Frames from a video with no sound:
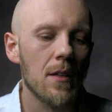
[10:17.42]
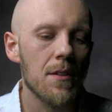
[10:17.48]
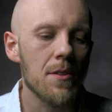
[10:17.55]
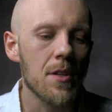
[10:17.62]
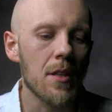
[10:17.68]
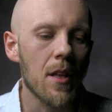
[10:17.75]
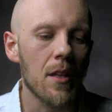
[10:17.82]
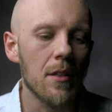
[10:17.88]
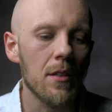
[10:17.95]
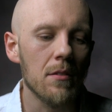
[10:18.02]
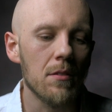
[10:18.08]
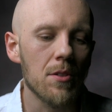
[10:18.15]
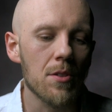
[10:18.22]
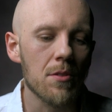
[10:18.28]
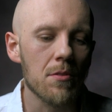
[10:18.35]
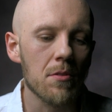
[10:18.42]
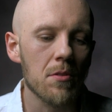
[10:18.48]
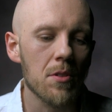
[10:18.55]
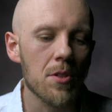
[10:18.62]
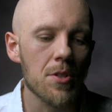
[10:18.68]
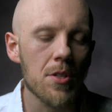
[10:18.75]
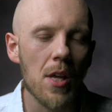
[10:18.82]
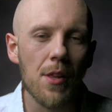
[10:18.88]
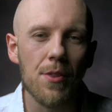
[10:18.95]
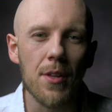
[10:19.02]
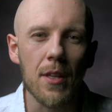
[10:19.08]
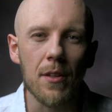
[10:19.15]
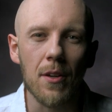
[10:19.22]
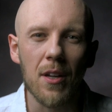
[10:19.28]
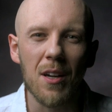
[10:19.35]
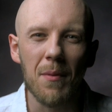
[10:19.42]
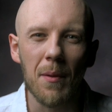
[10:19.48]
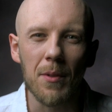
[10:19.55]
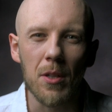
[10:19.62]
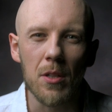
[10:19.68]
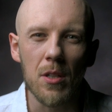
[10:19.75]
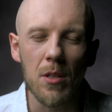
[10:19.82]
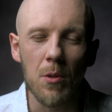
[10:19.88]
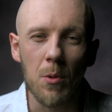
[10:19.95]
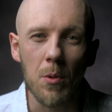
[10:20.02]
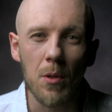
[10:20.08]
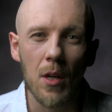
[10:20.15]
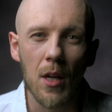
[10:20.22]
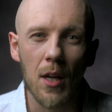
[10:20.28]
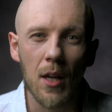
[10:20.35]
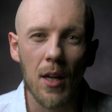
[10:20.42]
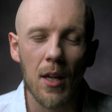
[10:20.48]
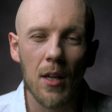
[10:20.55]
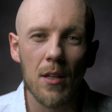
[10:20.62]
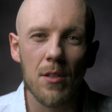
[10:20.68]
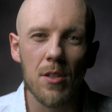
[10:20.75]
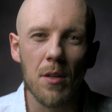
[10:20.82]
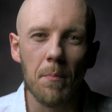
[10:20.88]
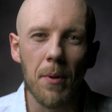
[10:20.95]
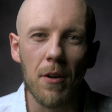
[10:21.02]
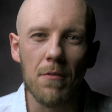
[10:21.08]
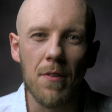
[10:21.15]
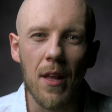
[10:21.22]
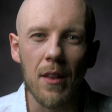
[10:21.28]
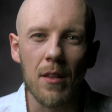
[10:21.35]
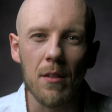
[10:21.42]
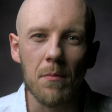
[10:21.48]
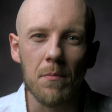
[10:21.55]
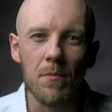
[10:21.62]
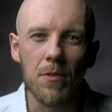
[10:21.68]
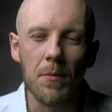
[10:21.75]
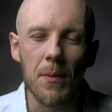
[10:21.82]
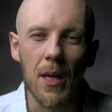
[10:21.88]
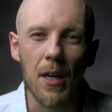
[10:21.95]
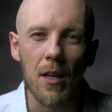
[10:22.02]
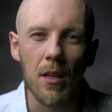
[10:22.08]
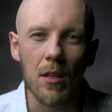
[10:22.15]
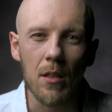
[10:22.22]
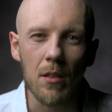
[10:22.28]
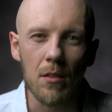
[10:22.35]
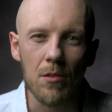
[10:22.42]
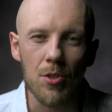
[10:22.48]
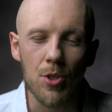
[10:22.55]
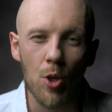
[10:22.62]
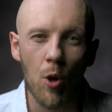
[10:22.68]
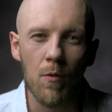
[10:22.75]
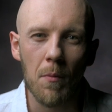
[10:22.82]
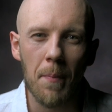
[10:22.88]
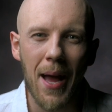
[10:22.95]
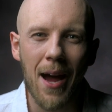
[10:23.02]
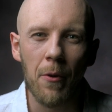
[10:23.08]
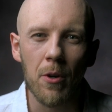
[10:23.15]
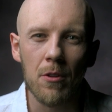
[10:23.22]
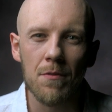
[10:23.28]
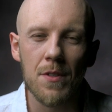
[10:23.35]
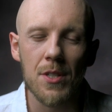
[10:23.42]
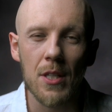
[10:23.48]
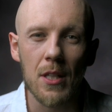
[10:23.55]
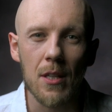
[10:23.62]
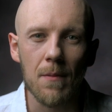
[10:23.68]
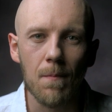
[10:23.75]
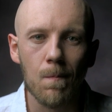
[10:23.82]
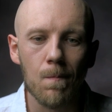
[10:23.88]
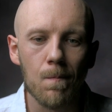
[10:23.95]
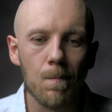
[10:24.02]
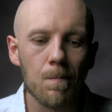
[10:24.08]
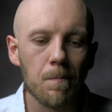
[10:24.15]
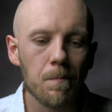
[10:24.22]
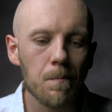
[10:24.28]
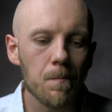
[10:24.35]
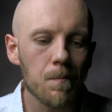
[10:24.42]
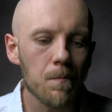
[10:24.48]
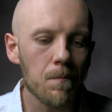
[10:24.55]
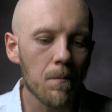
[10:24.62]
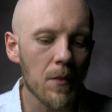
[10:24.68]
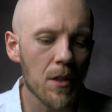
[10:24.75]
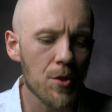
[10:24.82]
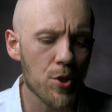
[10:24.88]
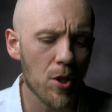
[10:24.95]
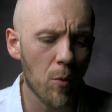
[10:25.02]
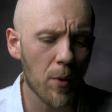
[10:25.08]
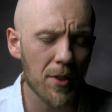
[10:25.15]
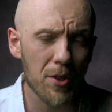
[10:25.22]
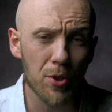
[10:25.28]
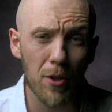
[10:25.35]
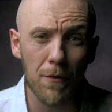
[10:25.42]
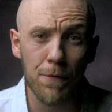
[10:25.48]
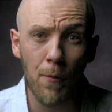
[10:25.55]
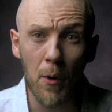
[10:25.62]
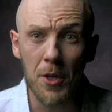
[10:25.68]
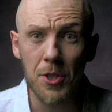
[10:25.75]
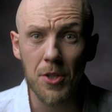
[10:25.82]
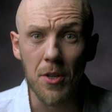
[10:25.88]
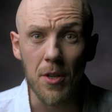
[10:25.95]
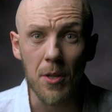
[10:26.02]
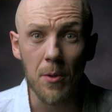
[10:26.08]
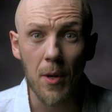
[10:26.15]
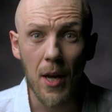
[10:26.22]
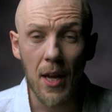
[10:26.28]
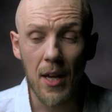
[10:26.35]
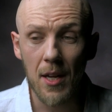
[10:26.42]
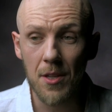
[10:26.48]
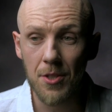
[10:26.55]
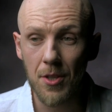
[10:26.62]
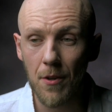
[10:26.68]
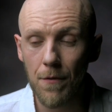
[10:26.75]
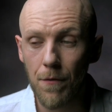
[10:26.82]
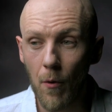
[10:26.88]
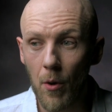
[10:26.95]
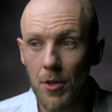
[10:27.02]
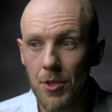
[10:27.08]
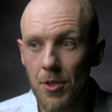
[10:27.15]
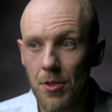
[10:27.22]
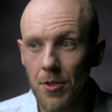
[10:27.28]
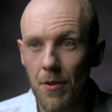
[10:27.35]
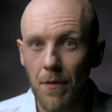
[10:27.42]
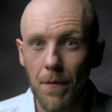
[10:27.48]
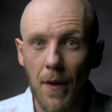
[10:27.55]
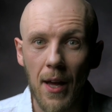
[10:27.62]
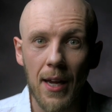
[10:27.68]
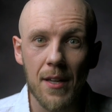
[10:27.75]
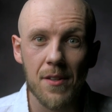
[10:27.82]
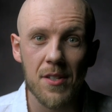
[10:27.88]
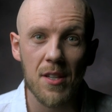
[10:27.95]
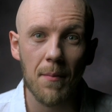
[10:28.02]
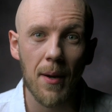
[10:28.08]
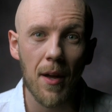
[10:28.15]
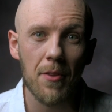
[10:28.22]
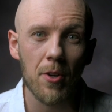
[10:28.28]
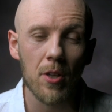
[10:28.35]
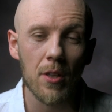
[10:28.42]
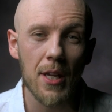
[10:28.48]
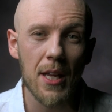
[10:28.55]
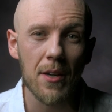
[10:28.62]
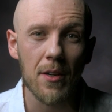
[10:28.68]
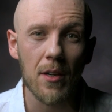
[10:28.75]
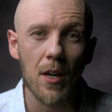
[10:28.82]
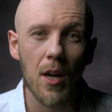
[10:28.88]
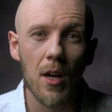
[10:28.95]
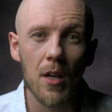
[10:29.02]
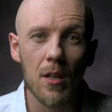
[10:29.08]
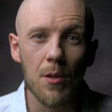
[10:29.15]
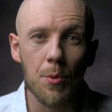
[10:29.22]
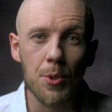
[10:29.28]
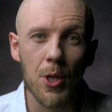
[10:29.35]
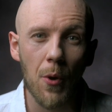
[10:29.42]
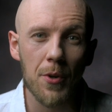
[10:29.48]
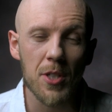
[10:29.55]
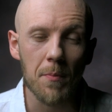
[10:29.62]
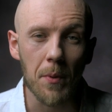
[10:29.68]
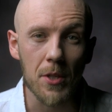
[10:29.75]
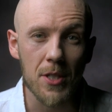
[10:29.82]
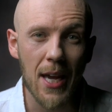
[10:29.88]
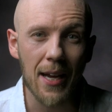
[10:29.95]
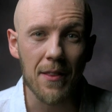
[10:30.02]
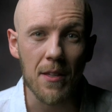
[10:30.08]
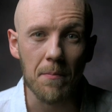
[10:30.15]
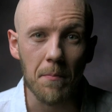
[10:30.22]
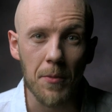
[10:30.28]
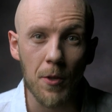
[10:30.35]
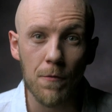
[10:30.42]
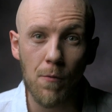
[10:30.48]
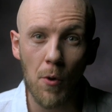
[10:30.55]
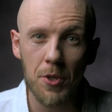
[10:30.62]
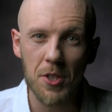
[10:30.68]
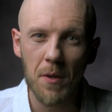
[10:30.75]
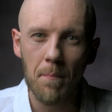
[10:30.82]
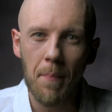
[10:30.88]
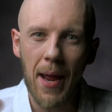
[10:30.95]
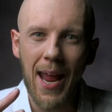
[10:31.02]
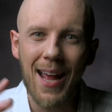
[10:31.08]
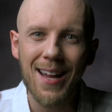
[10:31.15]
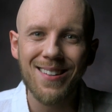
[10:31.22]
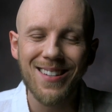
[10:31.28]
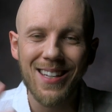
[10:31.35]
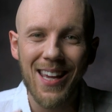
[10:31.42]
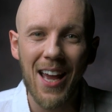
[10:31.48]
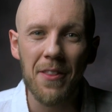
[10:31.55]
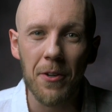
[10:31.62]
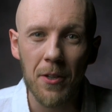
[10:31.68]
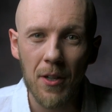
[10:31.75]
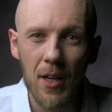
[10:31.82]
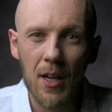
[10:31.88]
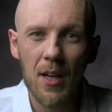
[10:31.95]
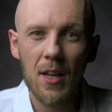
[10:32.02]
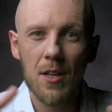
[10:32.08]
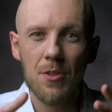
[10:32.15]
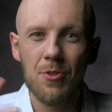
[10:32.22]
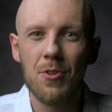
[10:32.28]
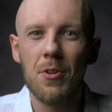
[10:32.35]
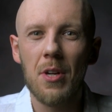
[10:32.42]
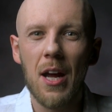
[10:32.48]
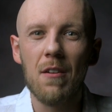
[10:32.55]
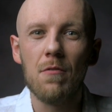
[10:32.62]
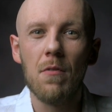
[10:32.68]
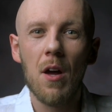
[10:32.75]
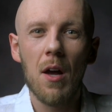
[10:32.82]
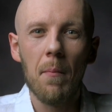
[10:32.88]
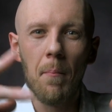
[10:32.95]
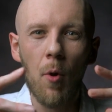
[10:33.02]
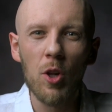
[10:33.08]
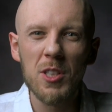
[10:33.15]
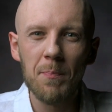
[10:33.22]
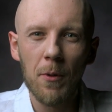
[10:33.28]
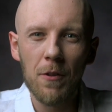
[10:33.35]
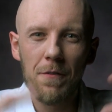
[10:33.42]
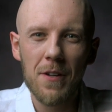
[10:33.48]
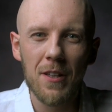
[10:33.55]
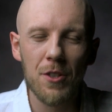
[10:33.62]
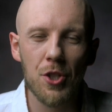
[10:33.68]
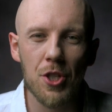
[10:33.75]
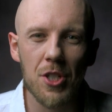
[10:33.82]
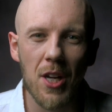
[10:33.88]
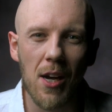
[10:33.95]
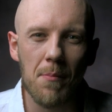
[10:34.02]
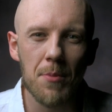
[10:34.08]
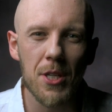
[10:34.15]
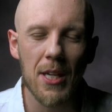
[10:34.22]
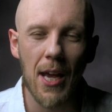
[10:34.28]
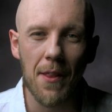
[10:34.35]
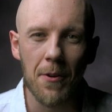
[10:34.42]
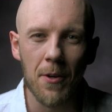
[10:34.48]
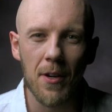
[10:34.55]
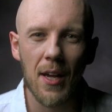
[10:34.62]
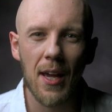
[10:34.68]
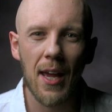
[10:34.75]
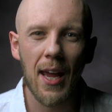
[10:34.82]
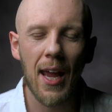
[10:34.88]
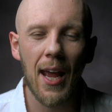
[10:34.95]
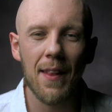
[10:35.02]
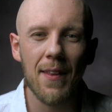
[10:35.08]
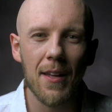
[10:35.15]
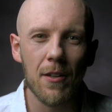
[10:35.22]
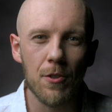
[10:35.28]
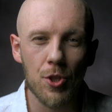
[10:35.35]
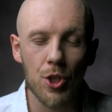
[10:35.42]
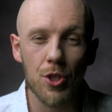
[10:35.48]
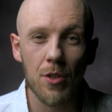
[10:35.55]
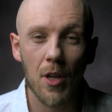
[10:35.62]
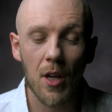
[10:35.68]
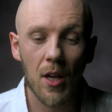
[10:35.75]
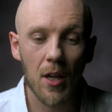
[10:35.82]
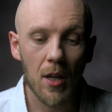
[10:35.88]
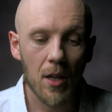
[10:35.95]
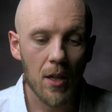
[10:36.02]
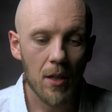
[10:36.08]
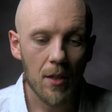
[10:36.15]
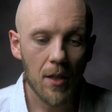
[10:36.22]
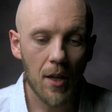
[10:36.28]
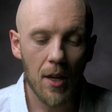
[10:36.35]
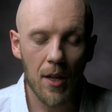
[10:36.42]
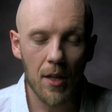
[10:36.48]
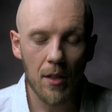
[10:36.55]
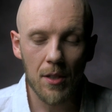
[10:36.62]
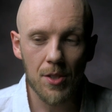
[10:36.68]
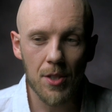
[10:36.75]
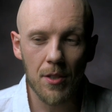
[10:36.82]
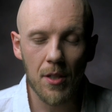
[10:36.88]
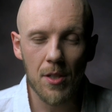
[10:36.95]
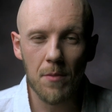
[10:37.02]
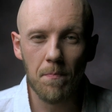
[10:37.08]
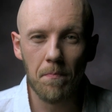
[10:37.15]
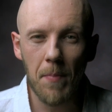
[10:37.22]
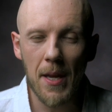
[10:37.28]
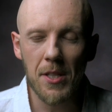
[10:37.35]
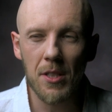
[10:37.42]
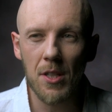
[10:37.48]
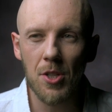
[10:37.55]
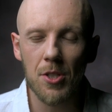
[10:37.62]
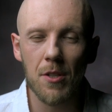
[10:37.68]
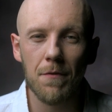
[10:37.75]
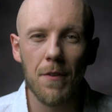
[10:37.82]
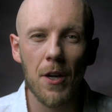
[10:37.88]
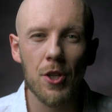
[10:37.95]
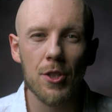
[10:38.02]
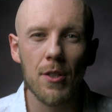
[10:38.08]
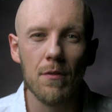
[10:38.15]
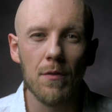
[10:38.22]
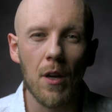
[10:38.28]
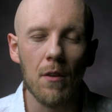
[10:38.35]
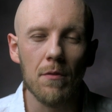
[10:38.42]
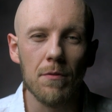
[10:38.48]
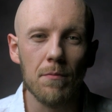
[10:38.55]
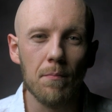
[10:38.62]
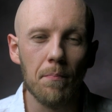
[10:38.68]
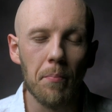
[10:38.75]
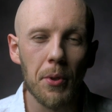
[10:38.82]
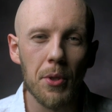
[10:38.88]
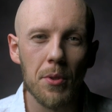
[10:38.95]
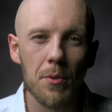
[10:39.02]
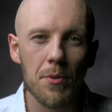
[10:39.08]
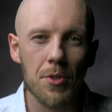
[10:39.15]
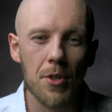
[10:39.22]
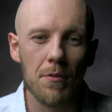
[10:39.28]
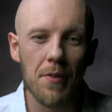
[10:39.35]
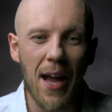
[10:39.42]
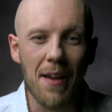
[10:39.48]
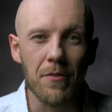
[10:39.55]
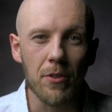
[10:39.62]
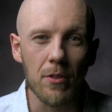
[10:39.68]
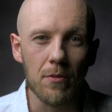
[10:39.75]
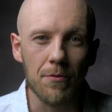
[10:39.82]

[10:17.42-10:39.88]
See, there's nothing they're going to be able to do to prevent them from getting just overpowered physically. So what they're sort of forced to do is they're forced to find some other leader who's going to protect them. They're forced to band together, so you have multiple villages come together, and then just it's basically just a function of brute survival.